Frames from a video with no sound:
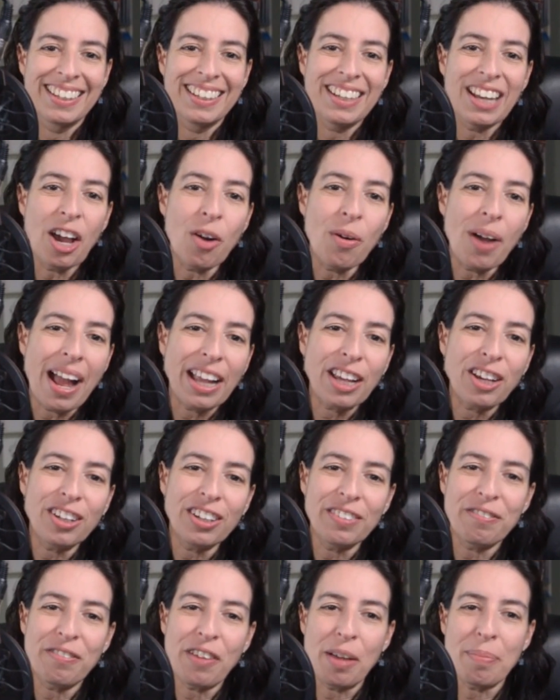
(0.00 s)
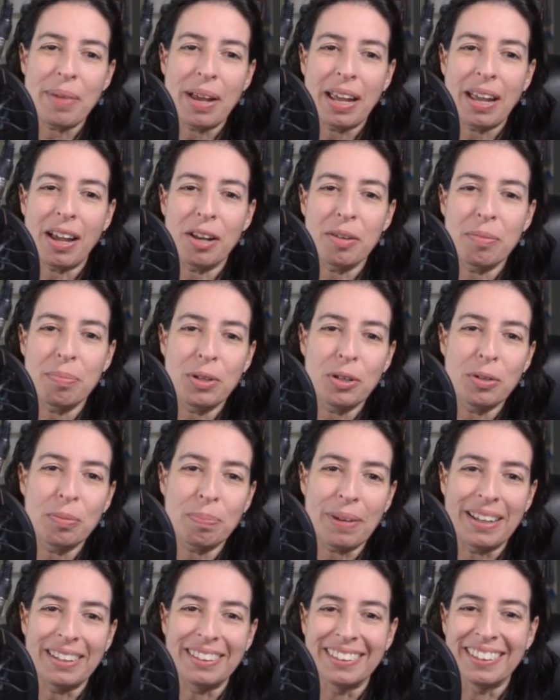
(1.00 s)
No, I couldn't find my unmute
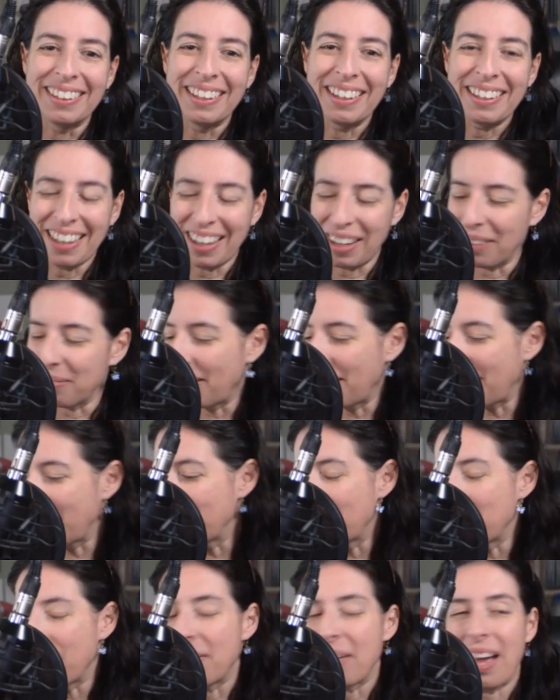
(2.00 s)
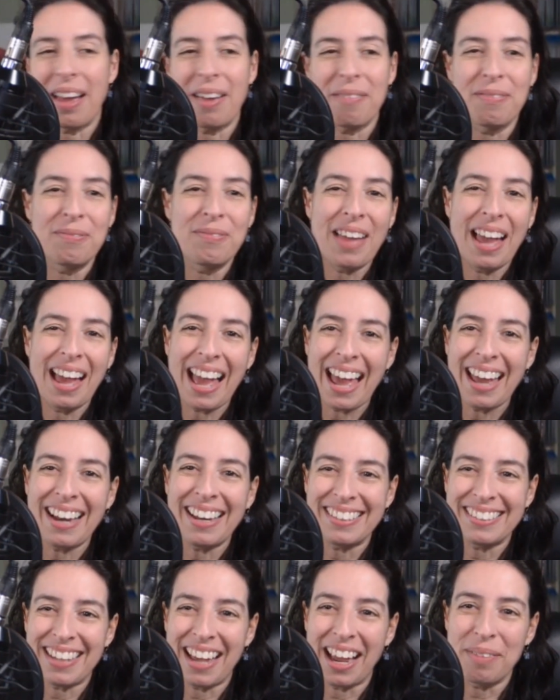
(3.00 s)
button. Like I had
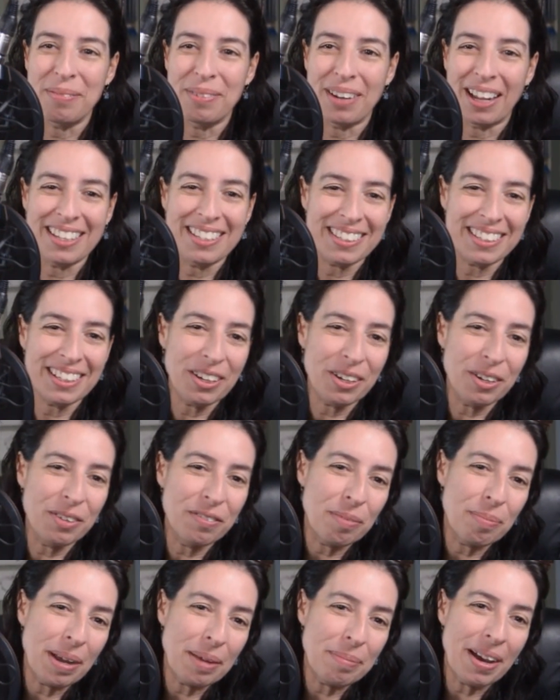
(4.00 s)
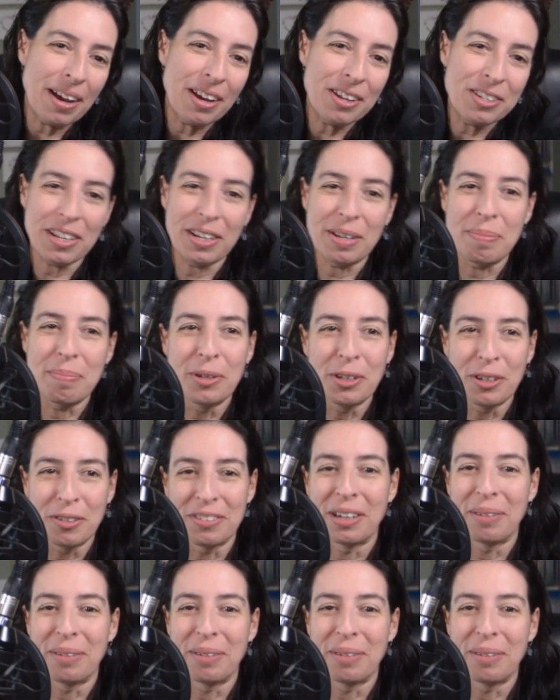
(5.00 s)
it timed nicely over my mouse and it moved.